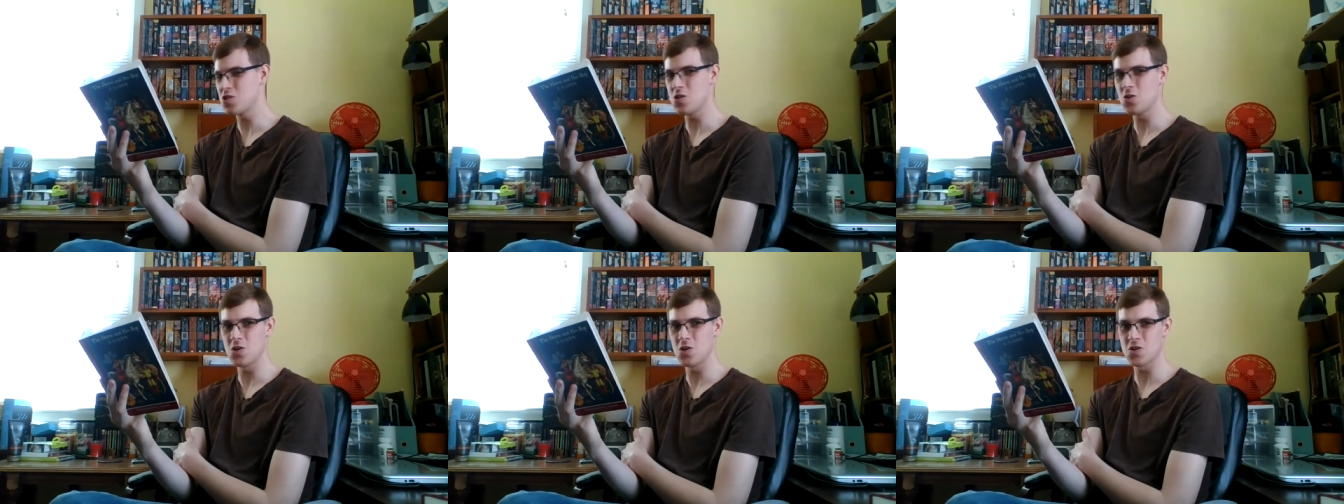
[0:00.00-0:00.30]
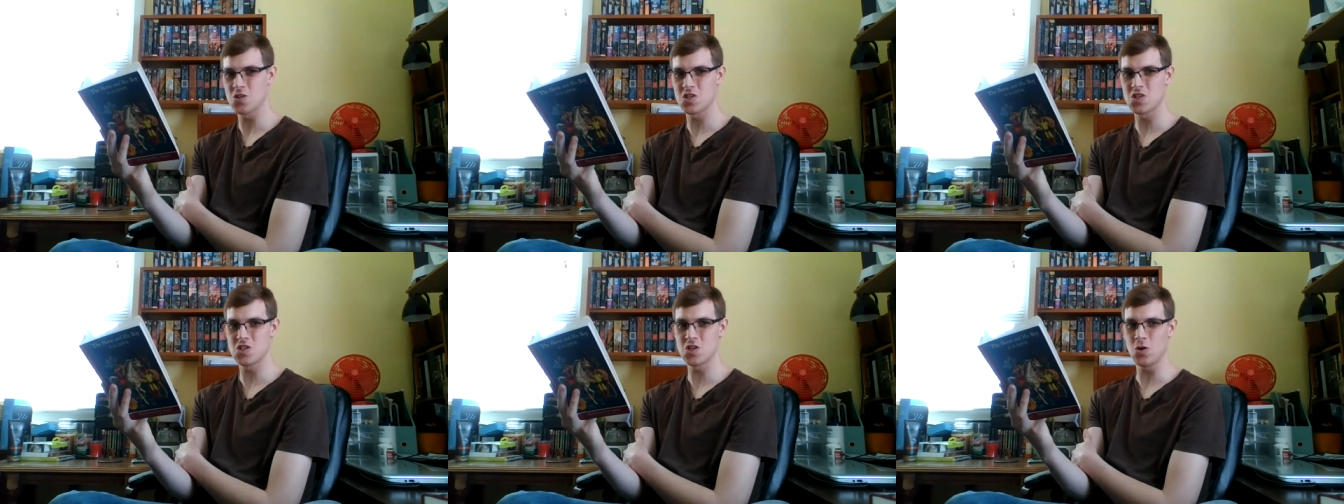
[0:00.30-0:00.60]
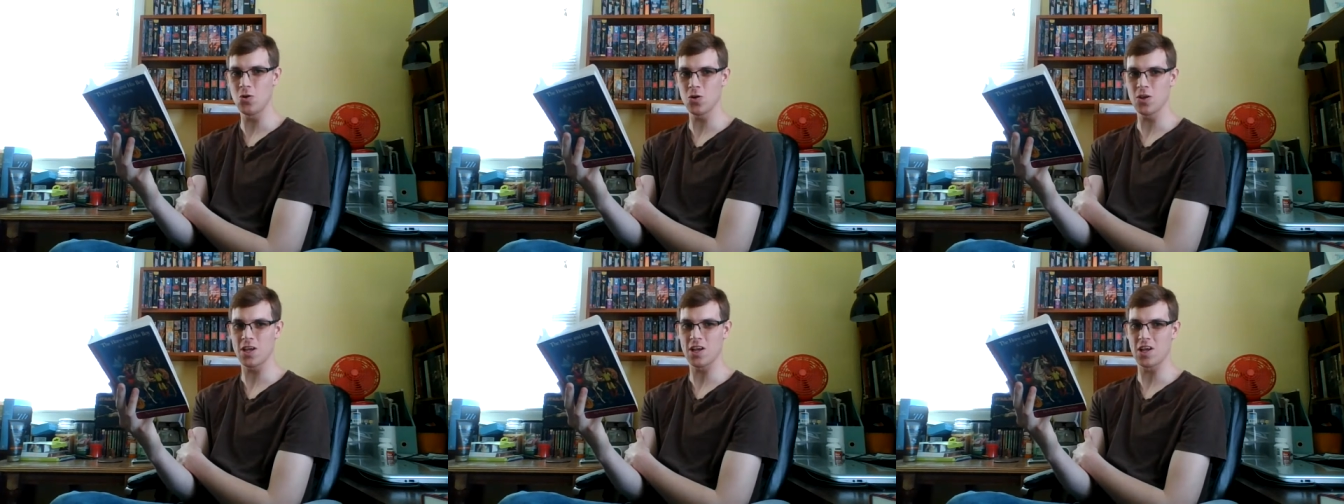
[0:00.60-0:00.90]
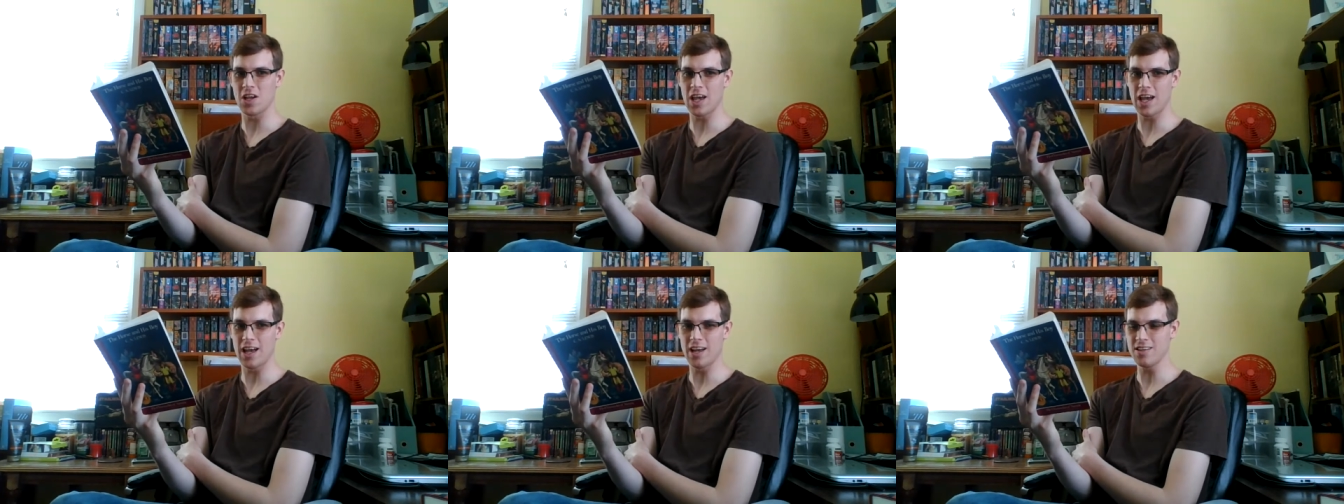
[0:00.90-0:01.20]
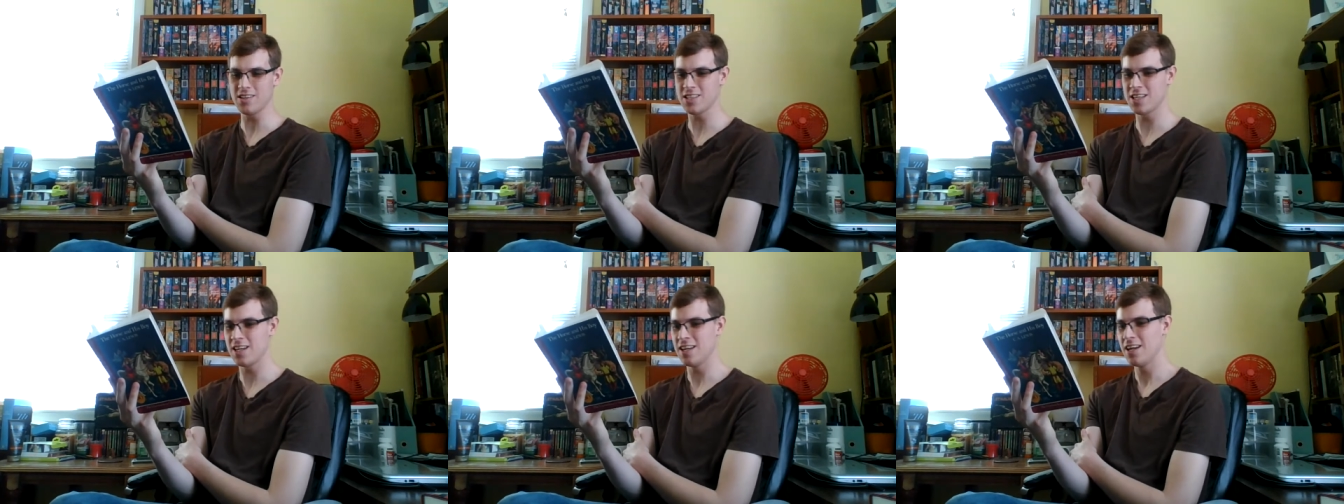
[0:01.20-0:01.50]
you're not a talking
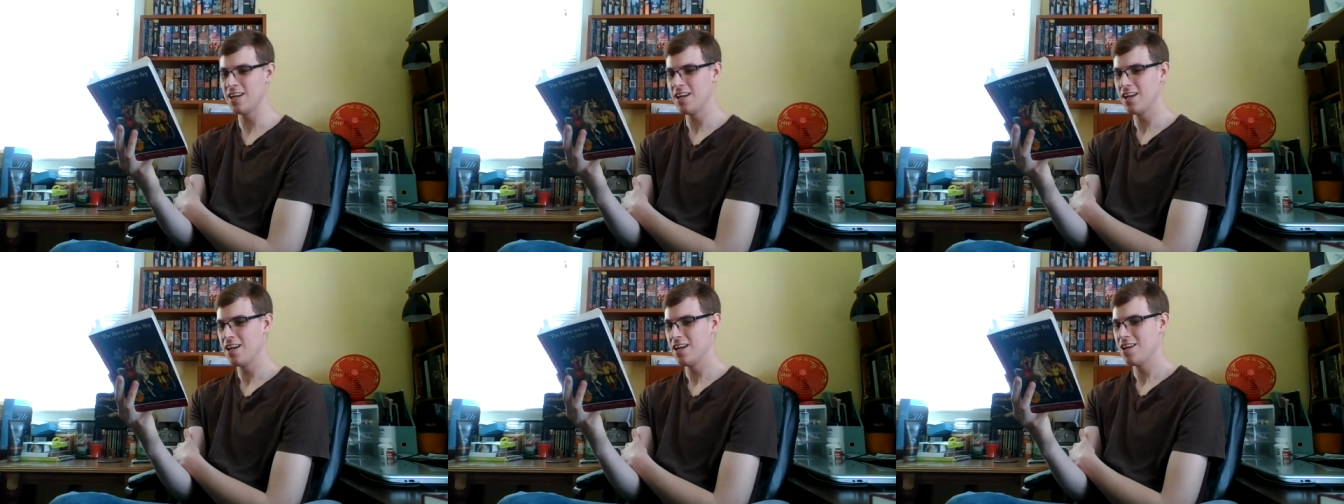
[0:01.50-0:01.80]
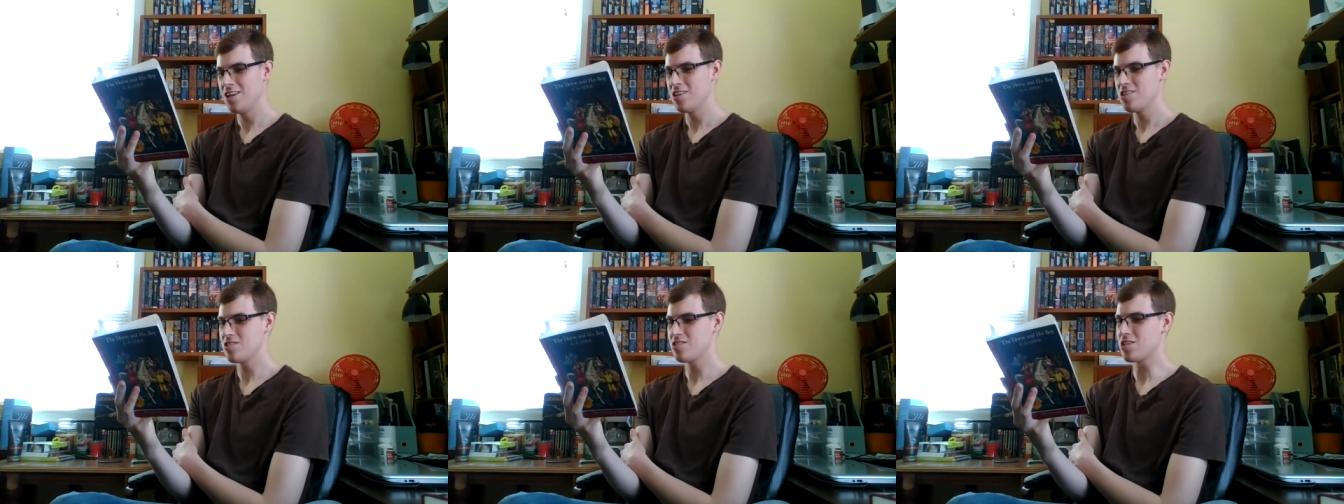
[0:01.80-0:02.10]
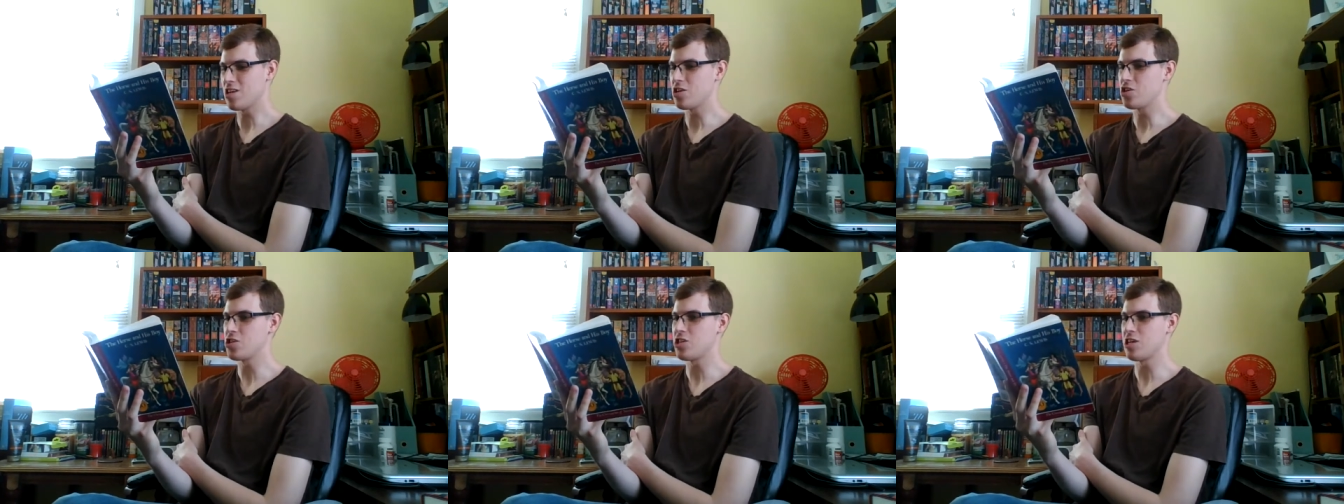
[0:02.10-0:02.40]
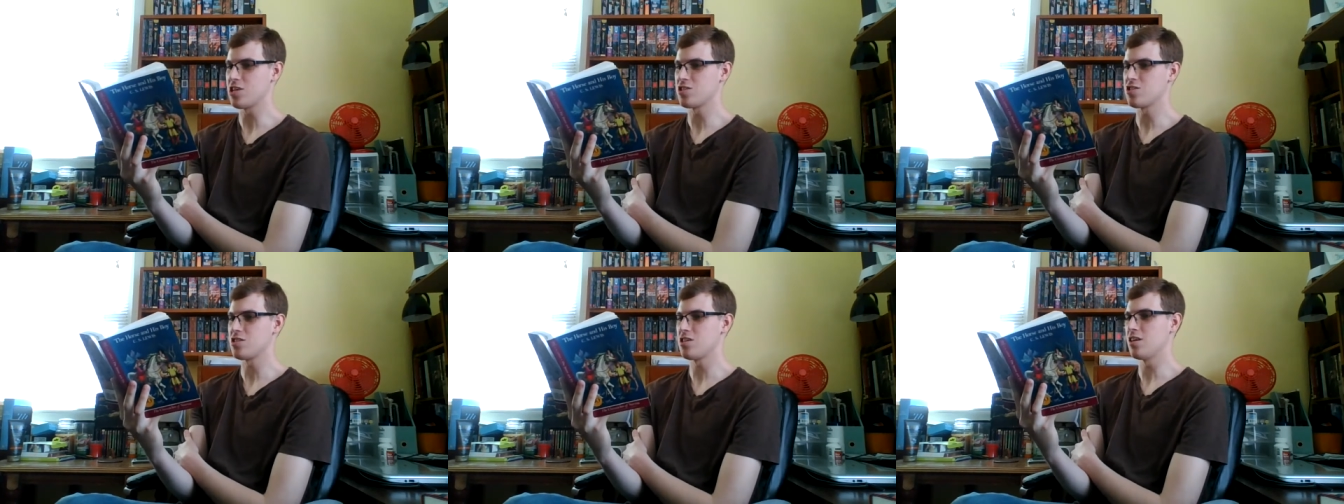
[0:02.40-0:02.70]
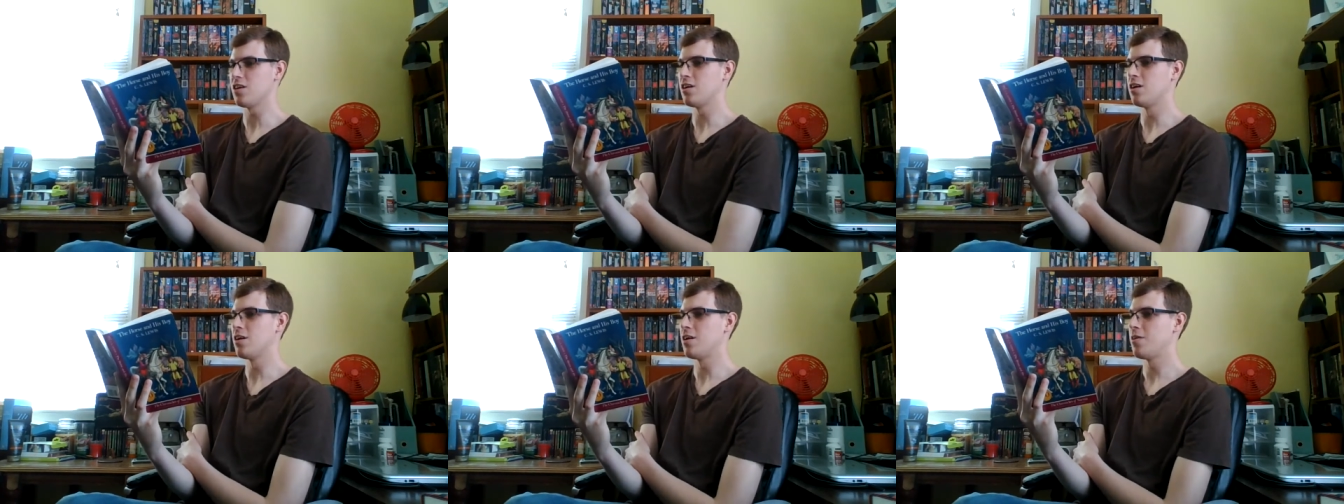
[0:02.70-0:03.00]
cat, said Shasta.